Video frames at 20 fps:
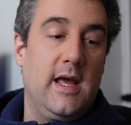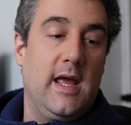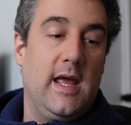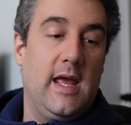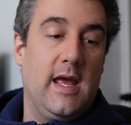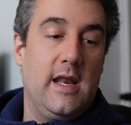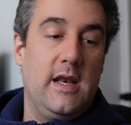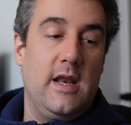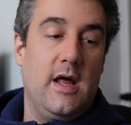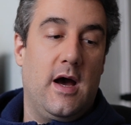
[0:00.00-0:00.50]

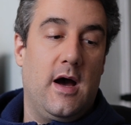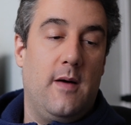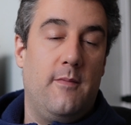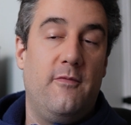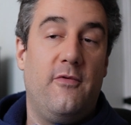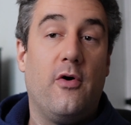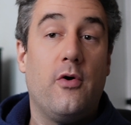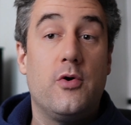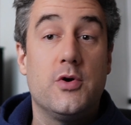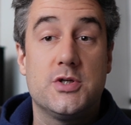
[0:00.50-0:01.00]
And
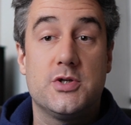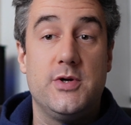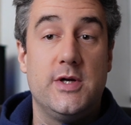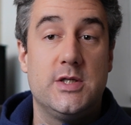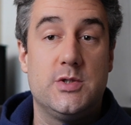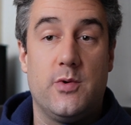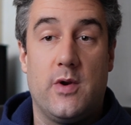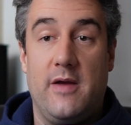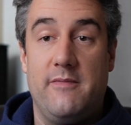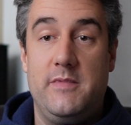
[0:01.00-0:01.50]
Voco
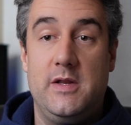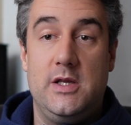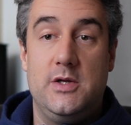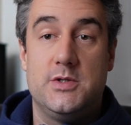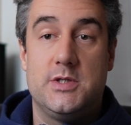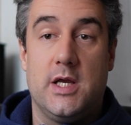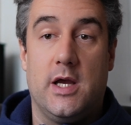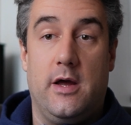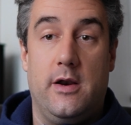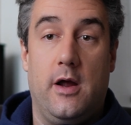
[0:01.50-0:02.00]
Screen is what I've been
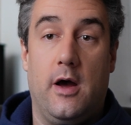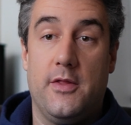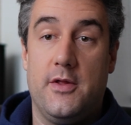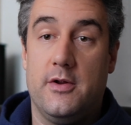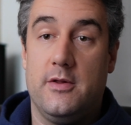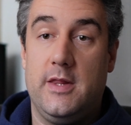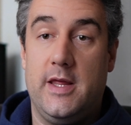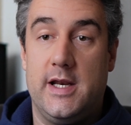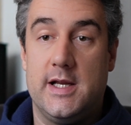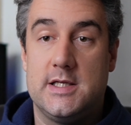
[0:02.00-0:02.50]
using on
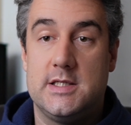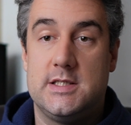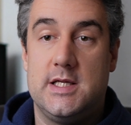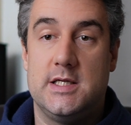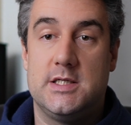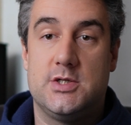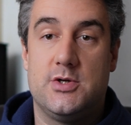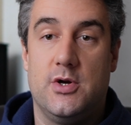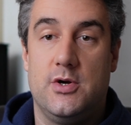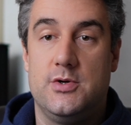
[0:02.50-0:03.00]
other Linux
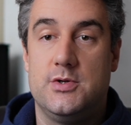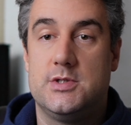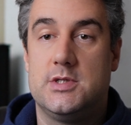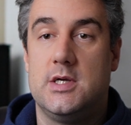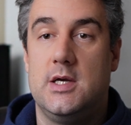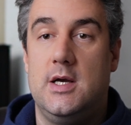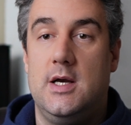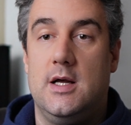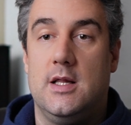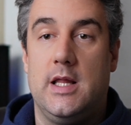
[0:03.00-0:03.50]

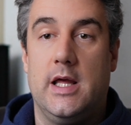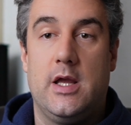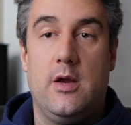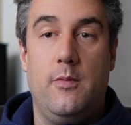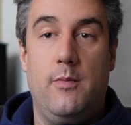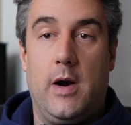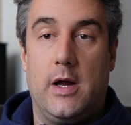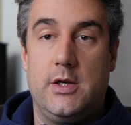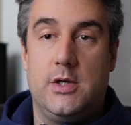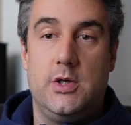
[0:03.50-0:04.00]
distros like
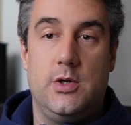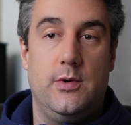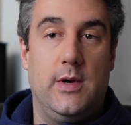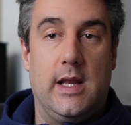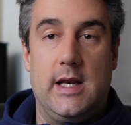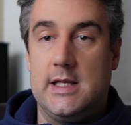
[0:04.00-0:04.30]
Ubuntu,